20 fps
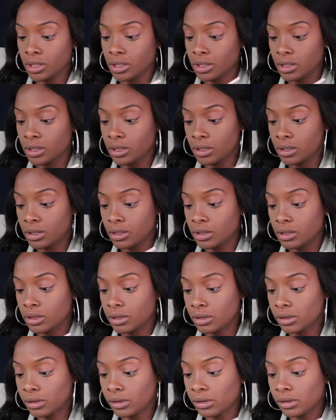
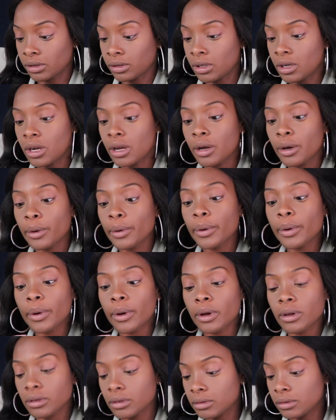
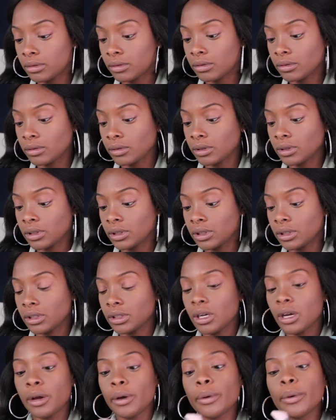
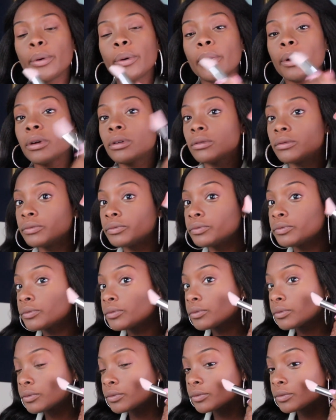
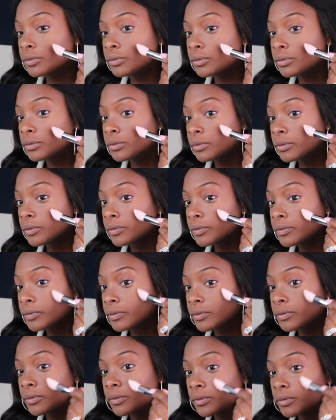
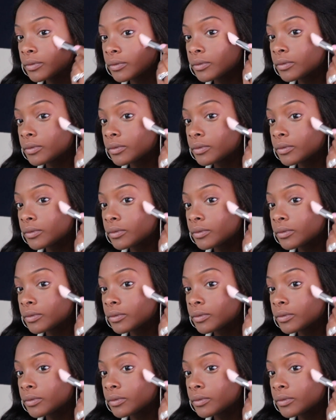No one is speaking in this clip.